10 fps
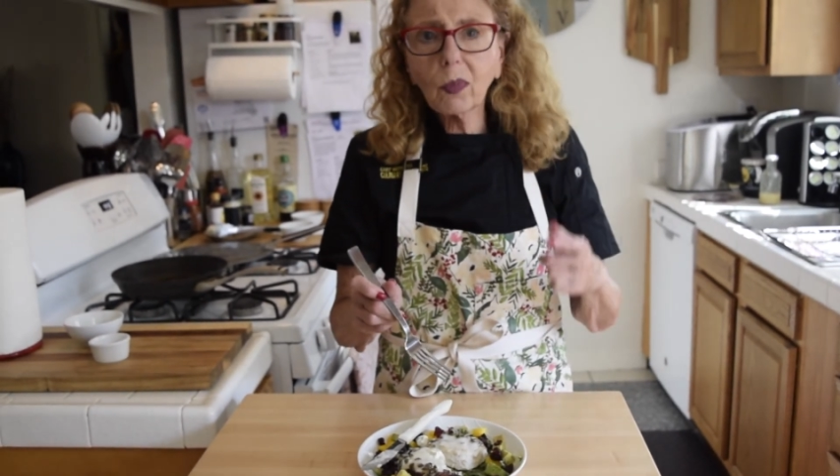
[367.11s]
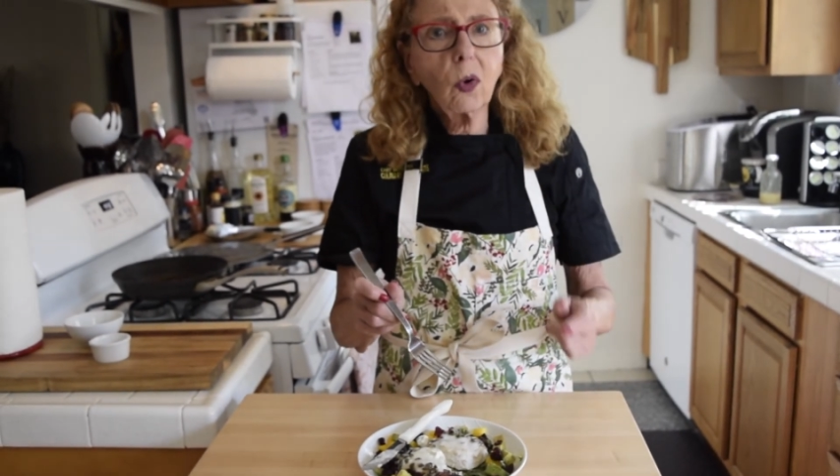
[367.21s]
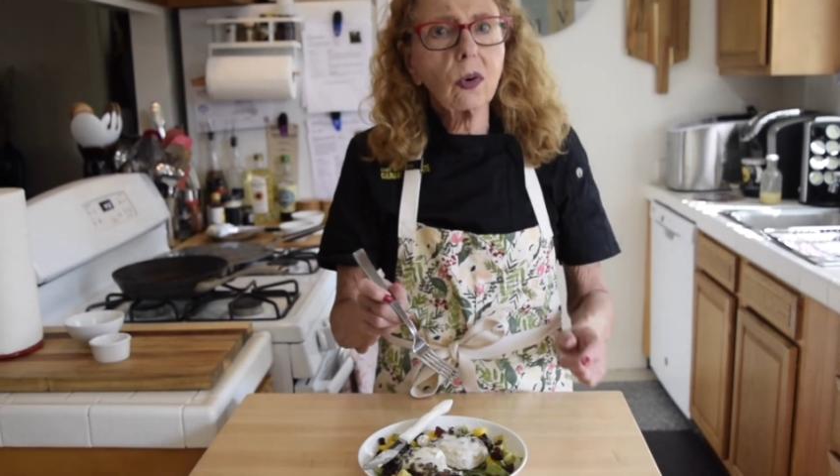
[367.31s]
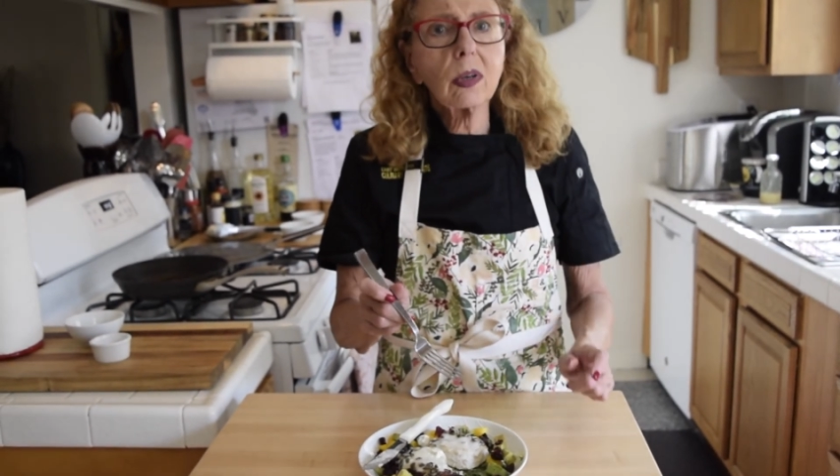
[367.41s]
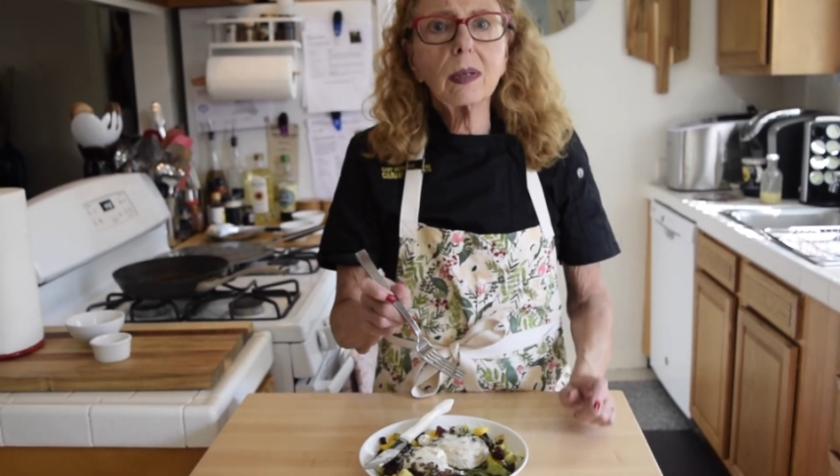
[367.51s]

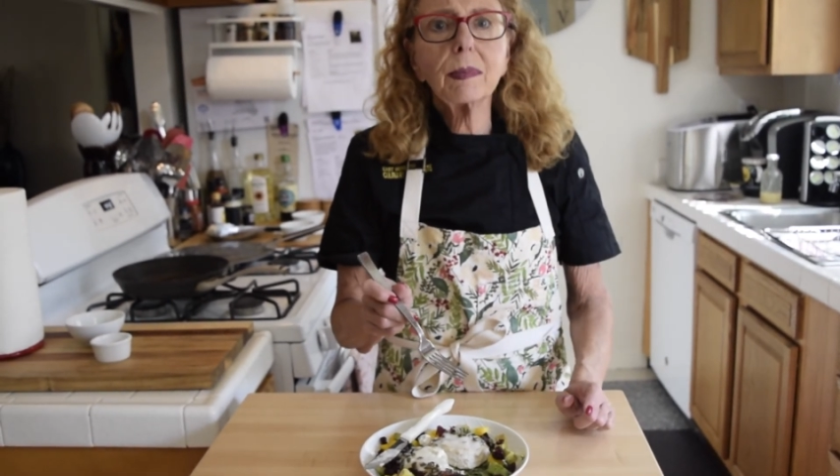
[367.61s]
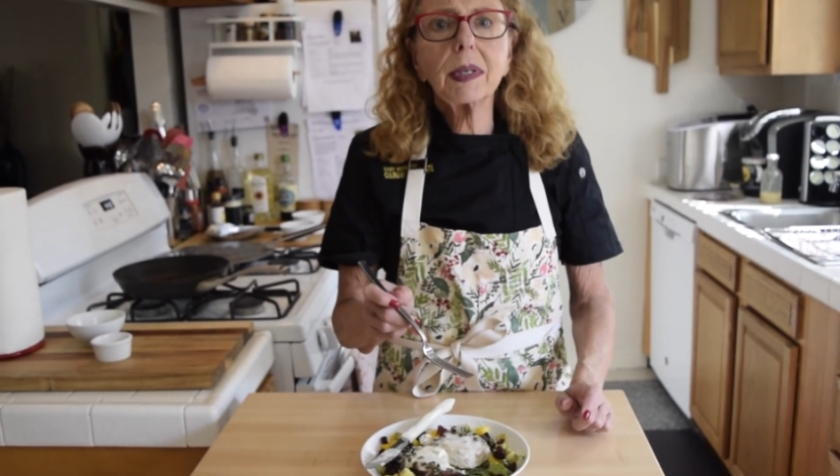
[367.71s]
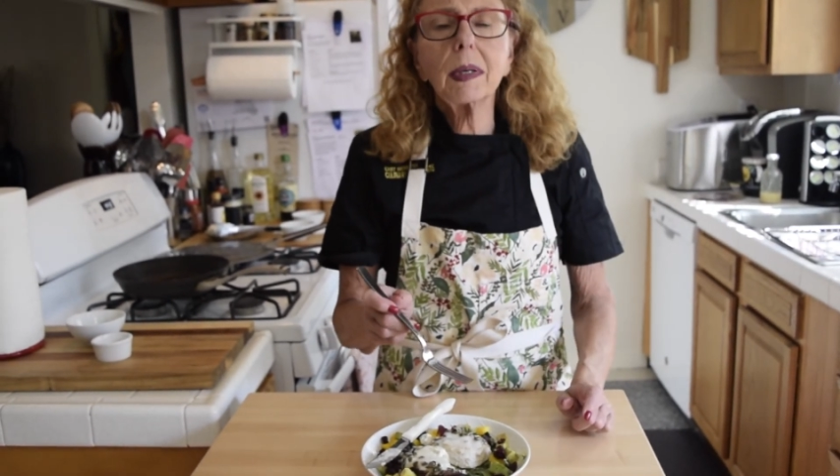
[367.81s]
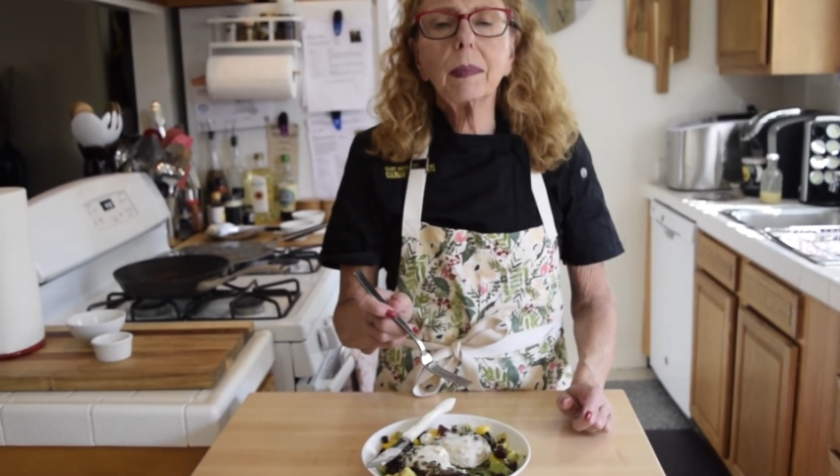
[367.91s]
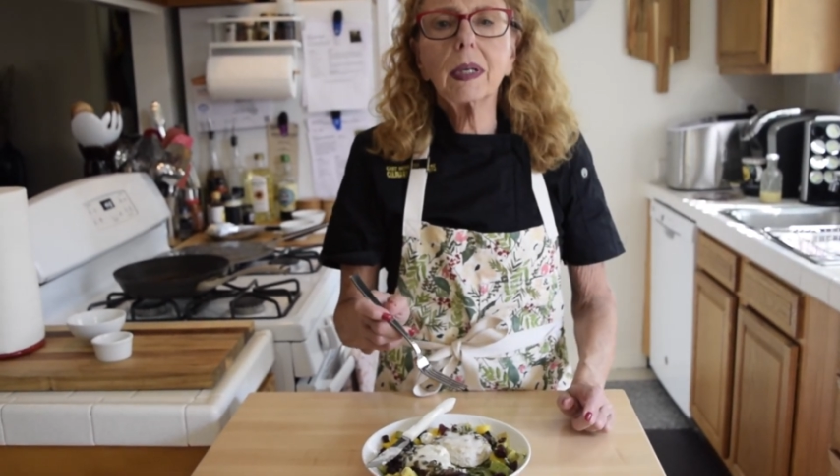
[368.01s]
or come
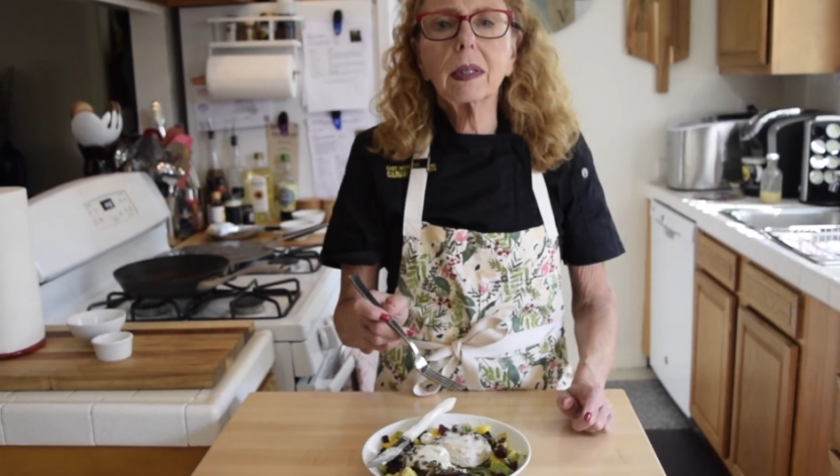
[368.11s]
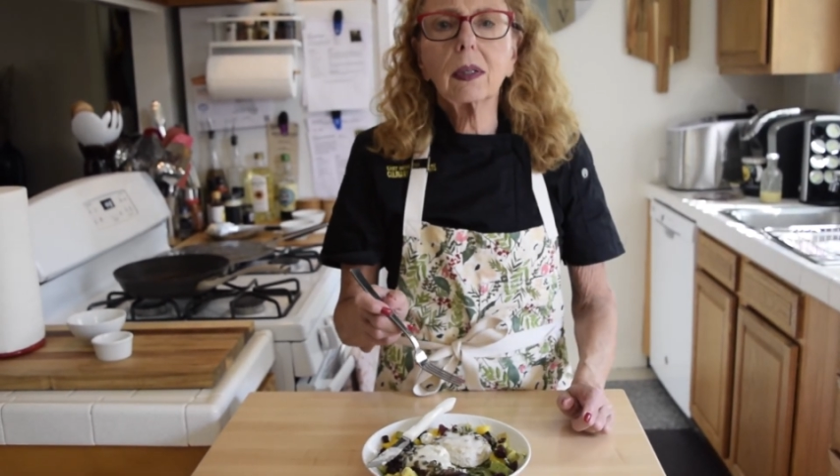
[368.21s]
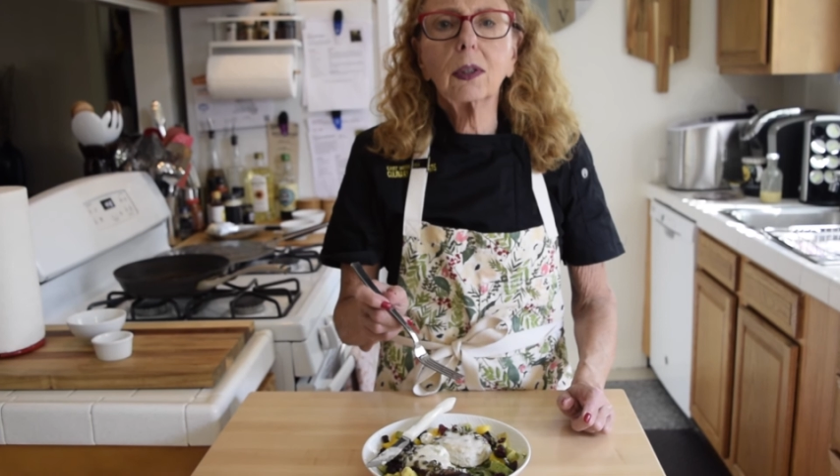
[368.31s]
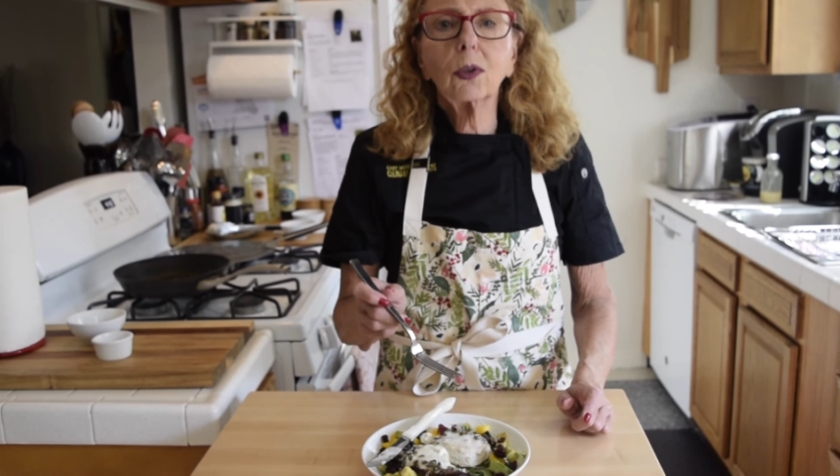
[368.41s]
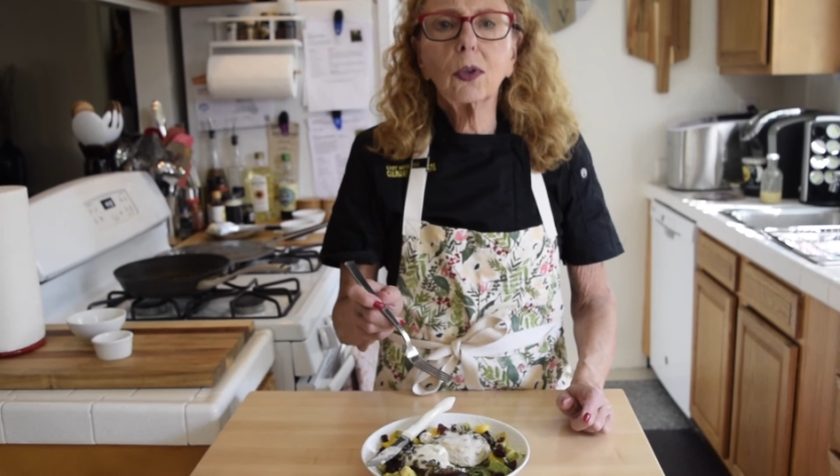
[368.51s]
see me at the
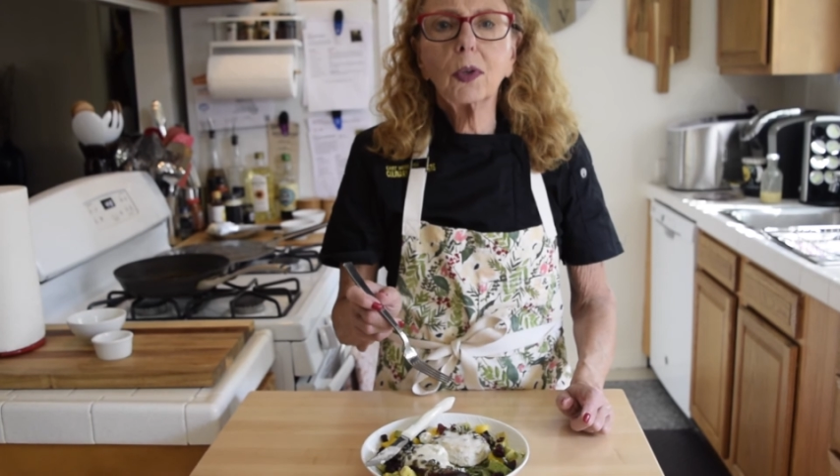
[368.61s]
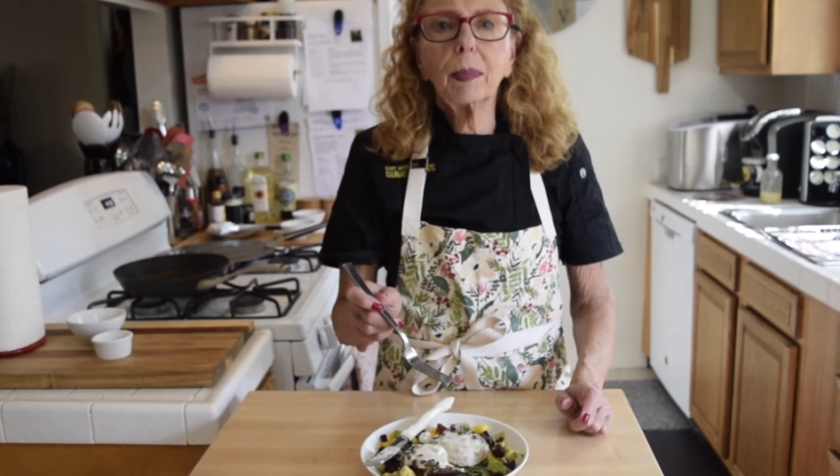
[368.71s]
Laguna